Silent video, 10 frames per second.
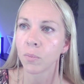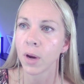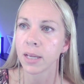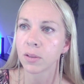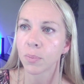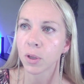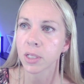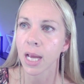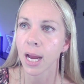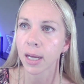ways to
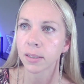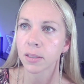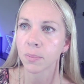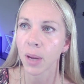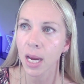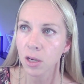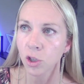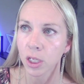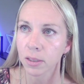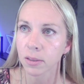protect
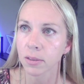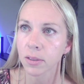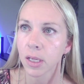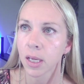patients.